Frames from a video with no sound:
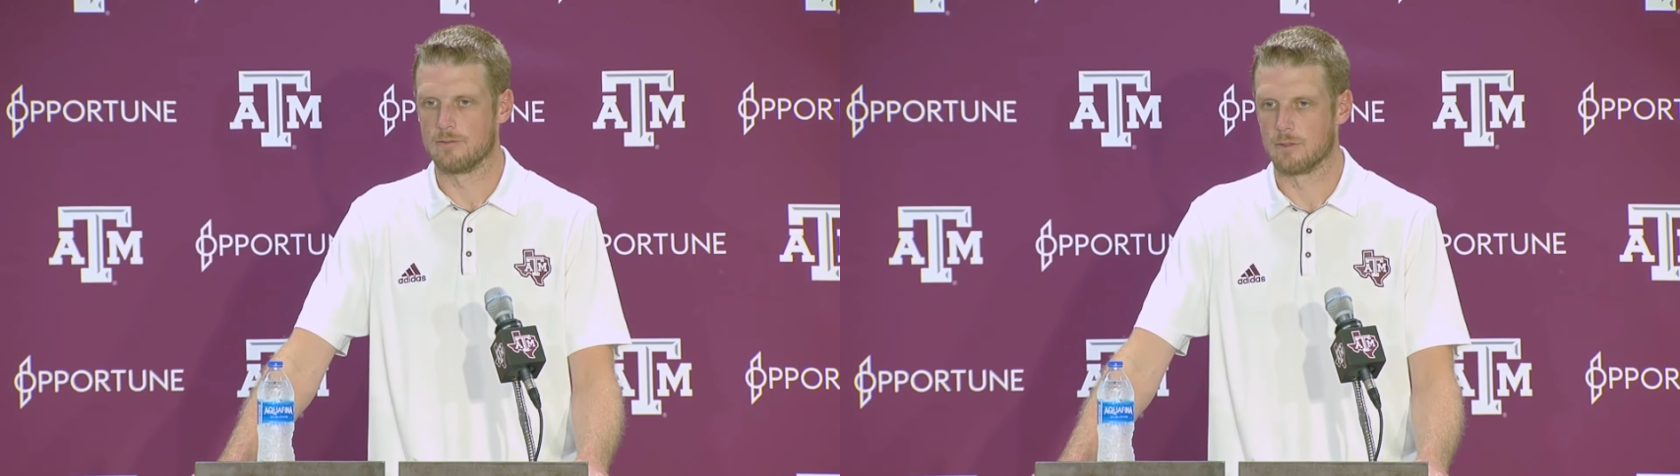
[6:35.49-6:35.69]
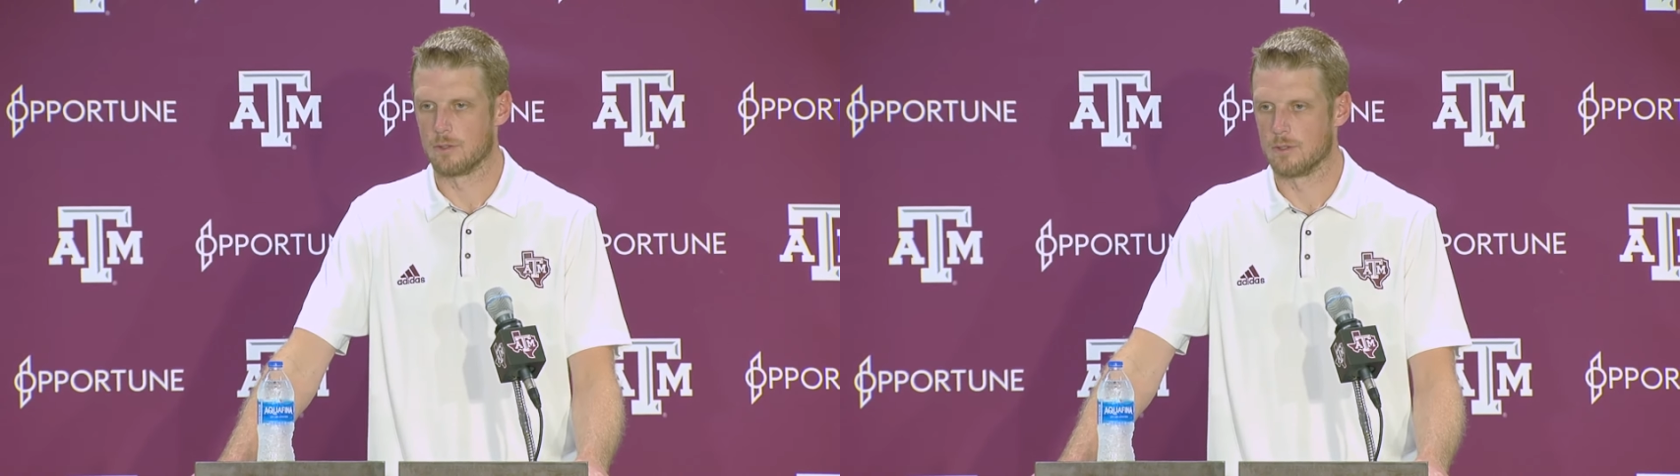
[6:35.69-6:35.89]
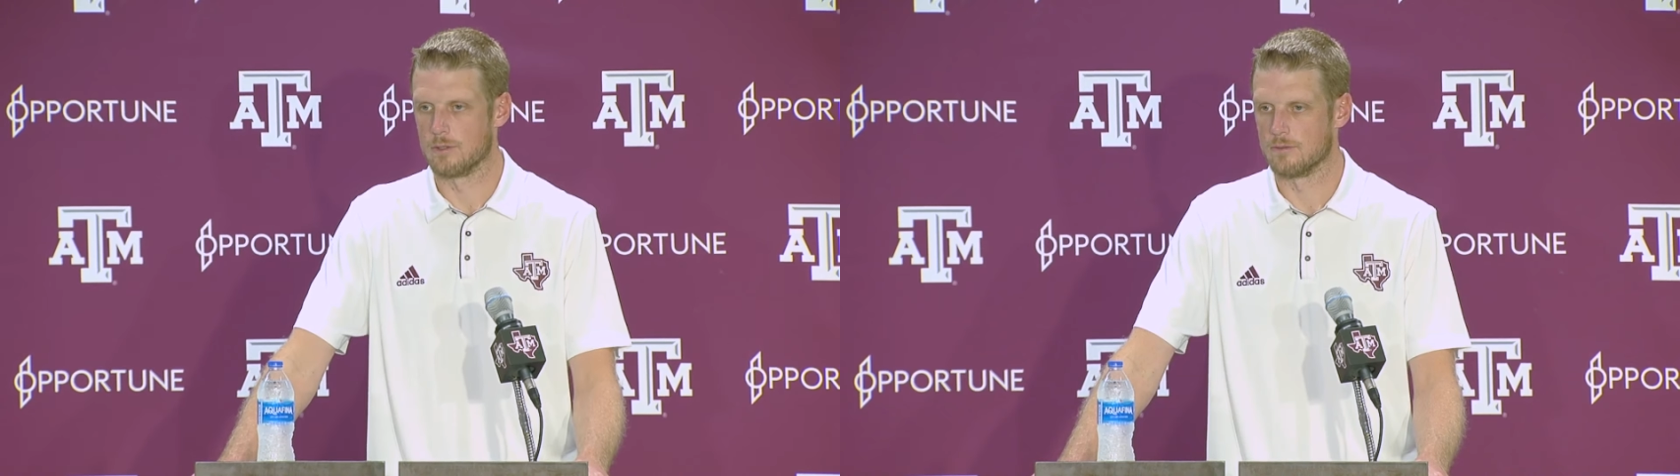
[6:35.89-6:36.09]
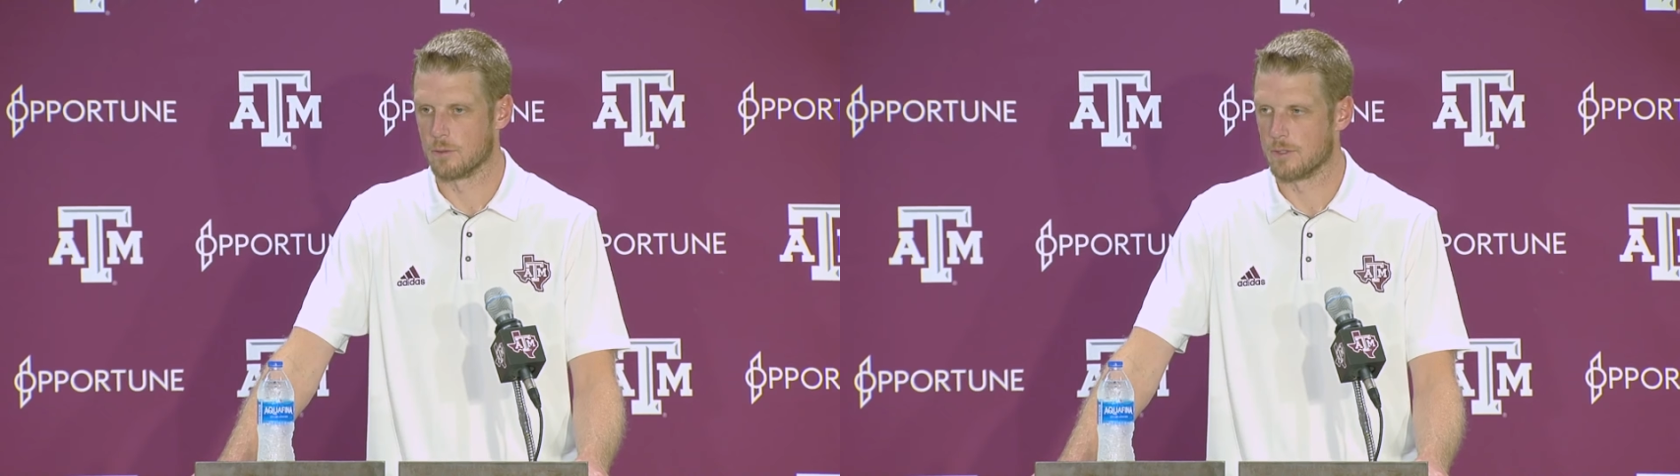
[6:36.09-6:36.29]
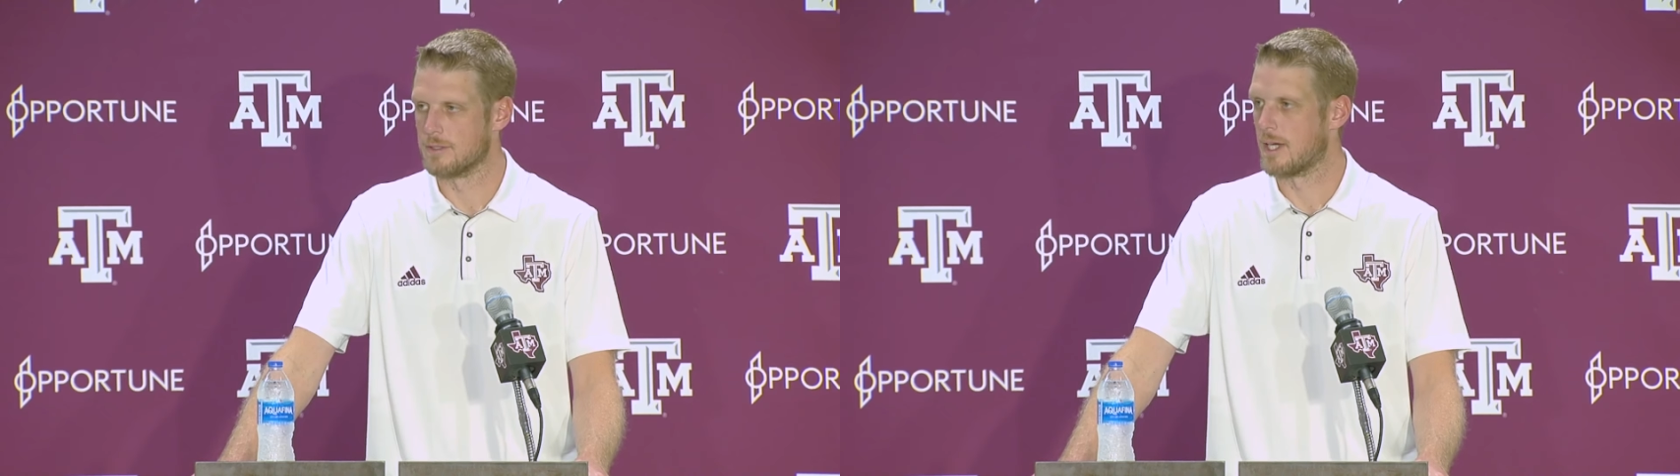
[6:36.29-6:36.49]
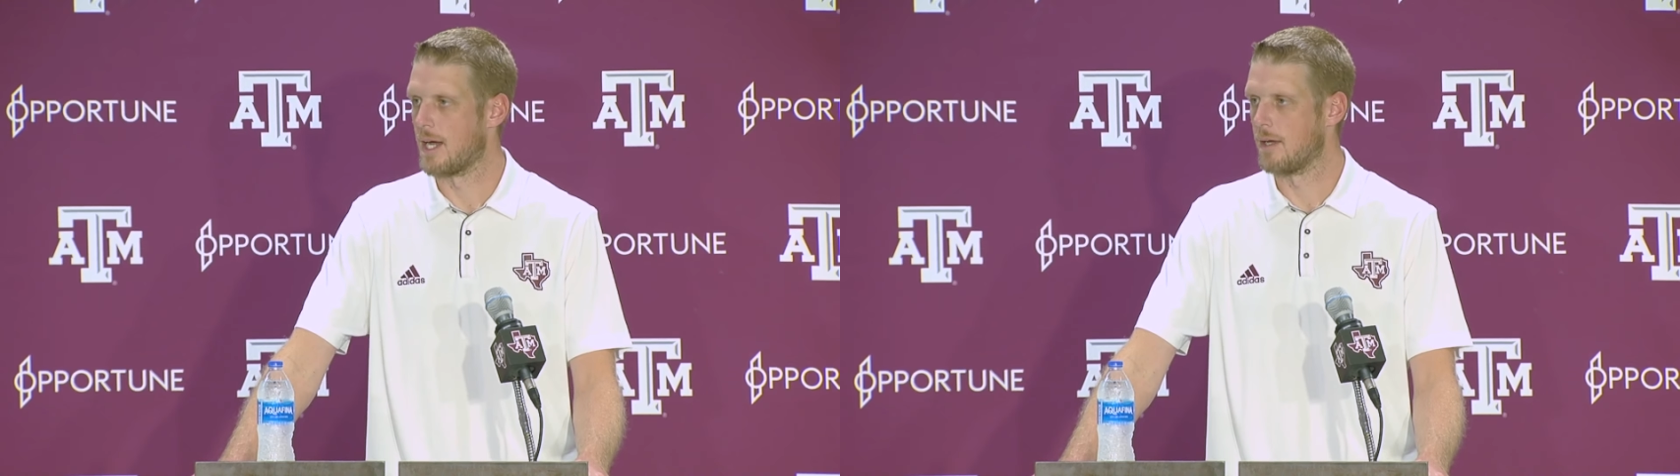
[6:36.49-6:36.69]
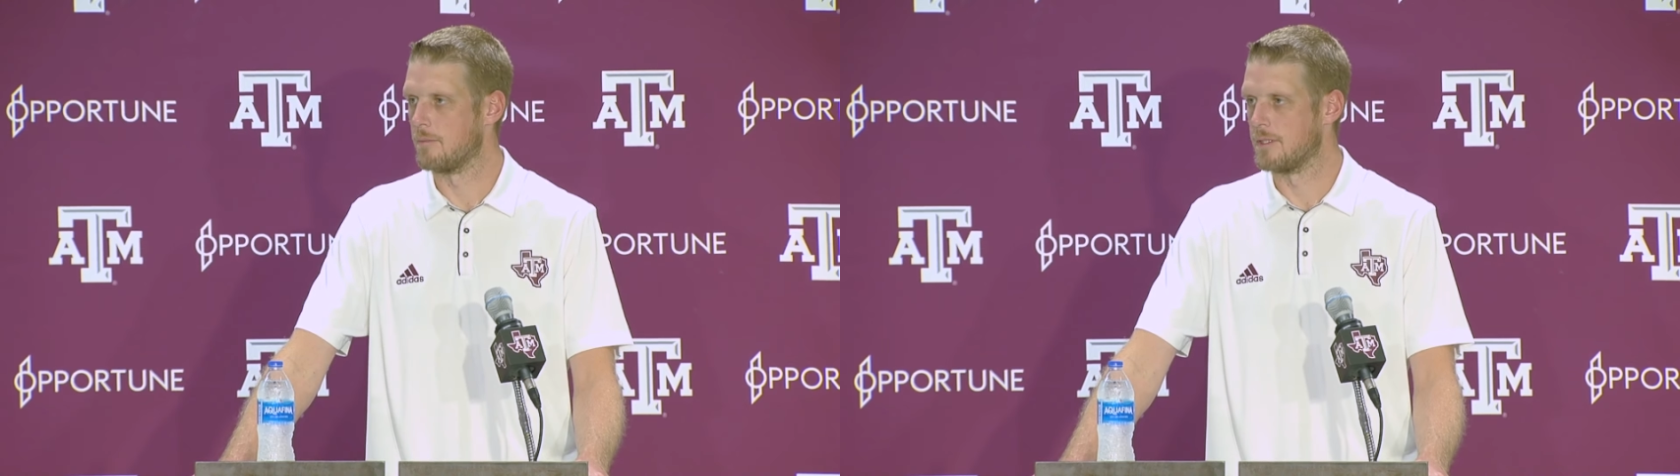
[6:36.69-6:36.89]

for the time